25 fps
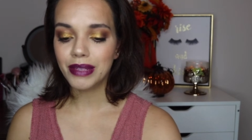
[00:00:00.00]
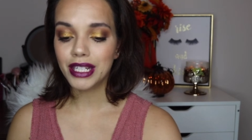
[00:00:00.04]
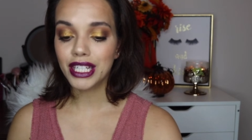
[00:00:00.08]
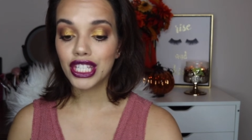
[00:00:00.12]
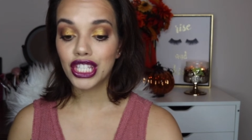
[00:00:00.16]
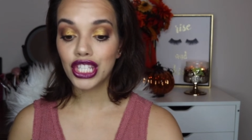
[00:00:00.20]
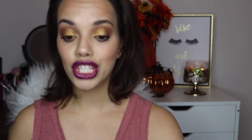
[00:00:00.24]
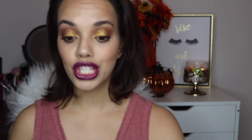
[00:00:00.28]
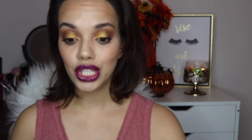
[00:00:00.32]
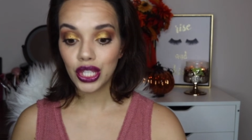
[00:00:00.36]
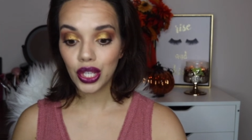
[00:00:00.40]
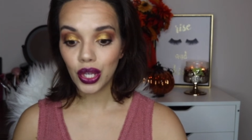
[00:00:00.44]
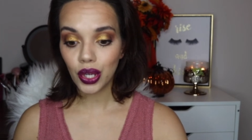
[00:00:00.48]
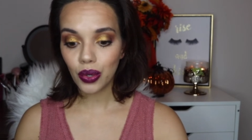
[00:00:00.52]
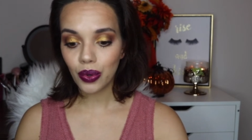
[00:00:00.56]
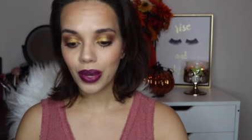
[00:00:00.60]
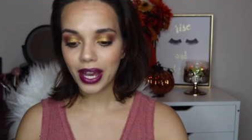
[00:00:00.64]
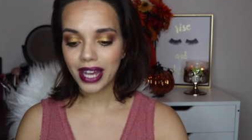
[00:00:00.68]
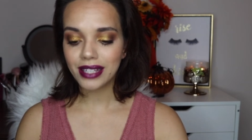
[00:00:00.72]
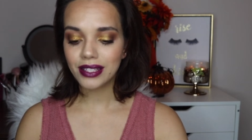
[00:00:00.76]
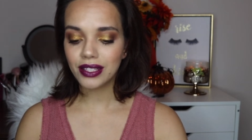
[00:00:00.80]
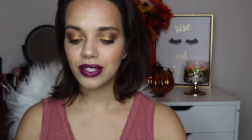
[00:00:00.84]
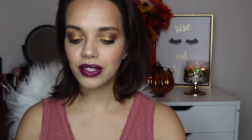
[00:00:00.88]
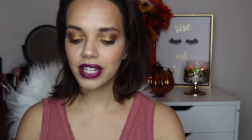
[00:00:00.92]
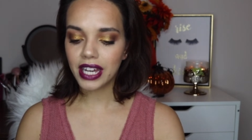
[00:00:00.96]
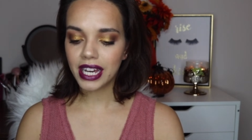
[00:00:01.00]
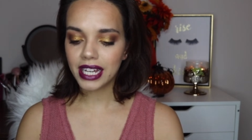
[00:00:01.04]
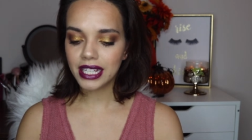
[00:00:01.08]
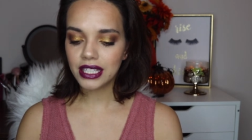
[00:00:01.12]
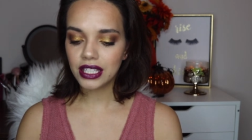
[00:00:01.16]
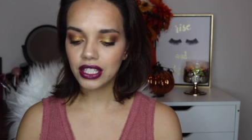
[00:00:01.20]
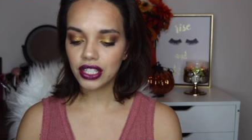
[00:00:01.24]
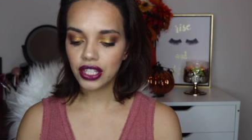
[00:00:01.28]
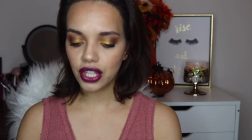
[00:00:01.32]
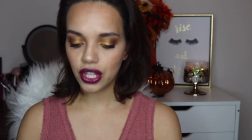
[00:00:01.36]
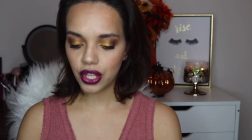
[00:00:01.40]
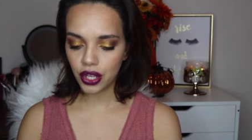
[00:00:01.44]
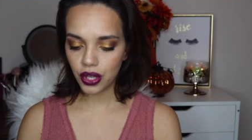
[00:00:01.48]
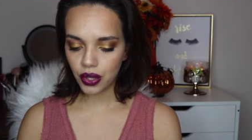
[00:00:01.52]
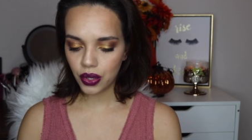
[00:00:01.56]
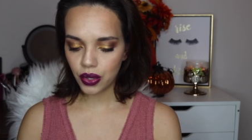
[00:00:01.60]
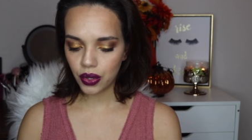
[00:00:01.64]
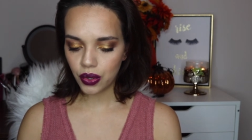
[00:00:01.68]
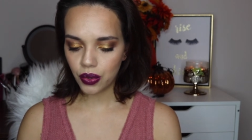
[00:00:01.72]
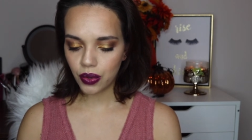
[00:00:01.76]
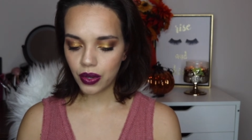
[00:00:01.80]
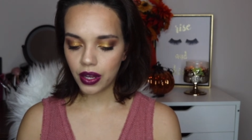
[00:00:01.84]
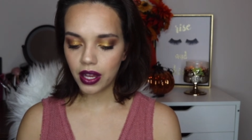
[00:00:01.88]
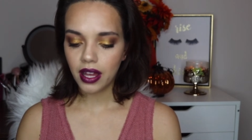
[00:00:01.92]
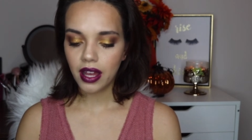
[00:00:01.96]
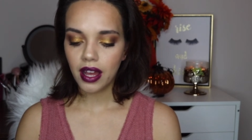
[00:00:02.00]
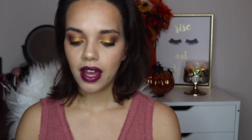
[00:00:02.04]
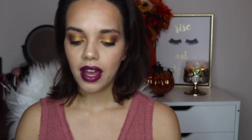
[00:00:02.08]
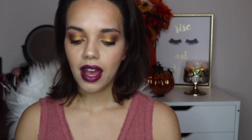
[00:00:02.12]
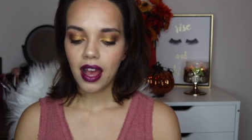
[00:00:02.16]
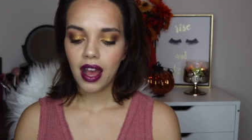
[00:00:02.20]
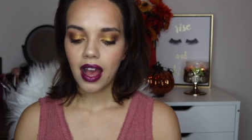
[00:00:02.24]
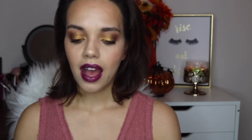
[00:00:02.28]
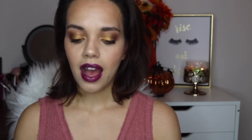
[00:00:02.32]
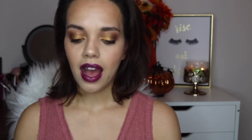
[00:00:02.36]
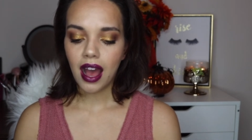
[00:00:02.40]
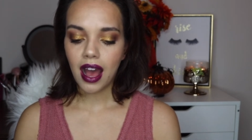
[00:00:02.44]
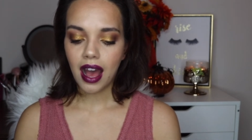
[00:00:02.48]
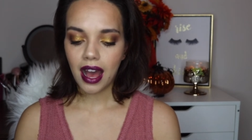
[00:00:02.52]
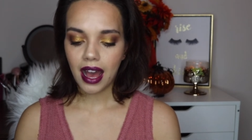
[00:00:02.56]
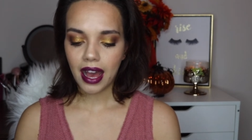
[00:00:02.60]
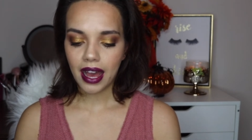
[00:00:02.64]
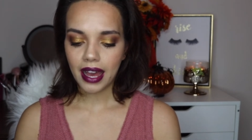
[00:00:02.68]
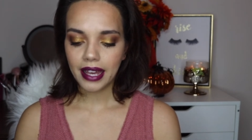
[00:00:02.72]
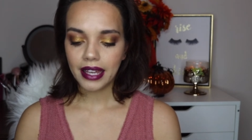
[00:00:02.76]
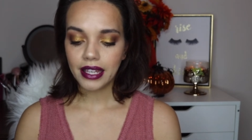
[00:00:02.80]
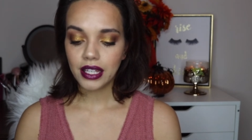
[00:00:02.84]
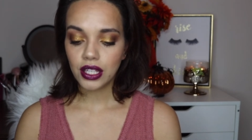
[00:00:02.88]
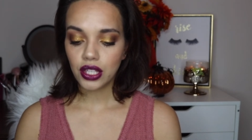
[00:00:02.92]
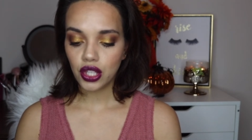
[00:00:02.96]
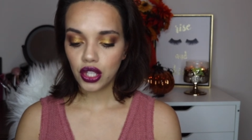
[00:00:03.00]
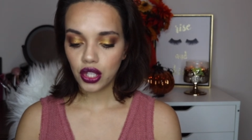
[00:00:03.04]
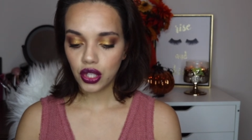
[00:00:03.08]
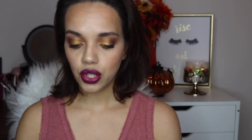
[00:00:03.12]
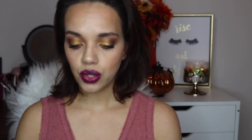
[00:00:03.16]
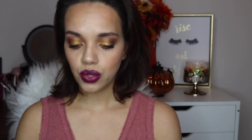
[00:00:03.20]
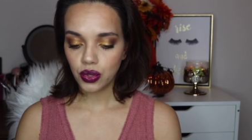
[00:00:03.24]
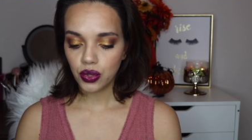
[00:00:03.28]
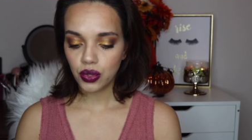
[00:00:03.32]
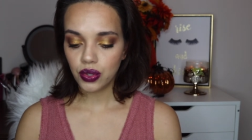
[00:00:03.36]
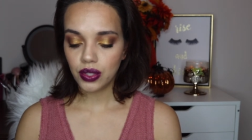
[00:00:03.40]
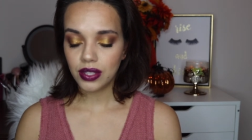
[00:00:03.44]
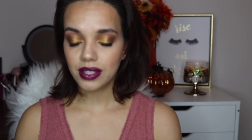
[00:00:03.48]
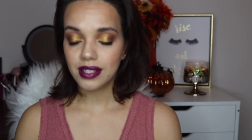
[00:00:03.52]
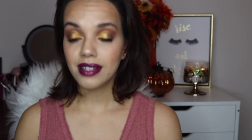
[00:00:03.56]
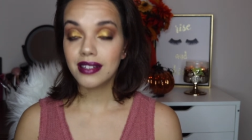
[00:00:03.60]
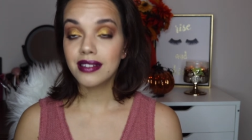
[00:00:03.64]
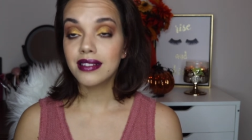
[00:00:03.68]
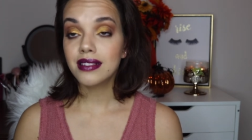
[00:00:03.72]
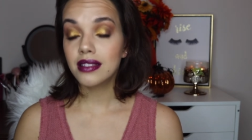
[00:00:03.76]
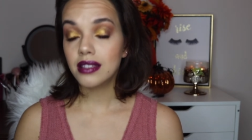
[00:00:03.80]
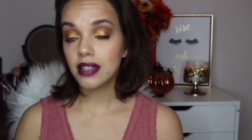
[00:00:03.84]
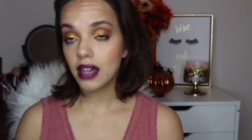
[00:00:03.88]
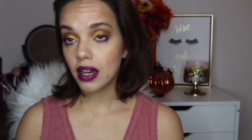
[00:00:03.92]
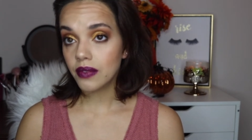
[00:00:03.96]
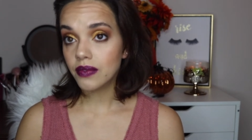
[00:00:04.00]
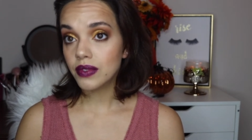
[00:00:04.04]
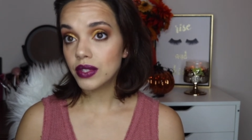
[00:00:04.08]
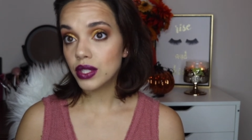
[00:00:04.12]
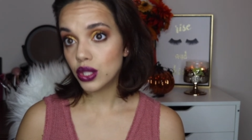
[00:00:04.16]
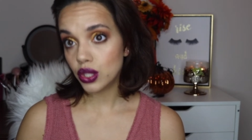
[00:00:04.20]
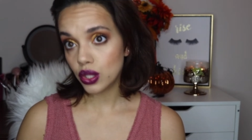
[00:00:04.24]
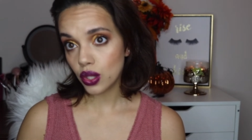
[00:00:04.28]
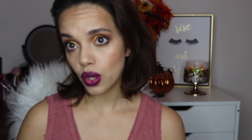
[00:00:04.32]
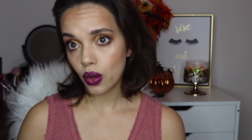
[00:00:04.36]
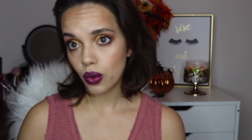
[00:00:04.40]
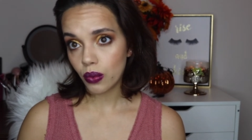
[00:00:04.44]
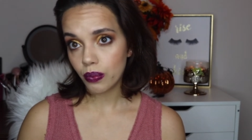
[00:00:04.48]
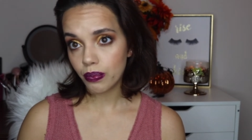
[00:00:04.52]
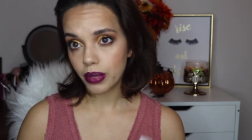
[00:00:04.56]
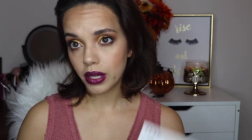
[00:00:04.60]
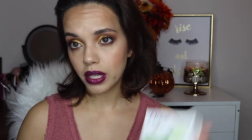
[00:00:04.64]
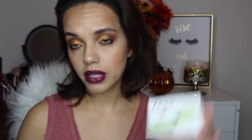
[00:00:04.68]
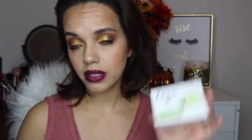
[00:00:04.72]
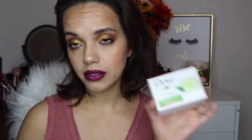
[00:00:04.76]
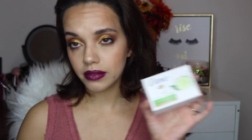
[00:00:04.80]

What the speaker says: So as you guys know, I use Dove soap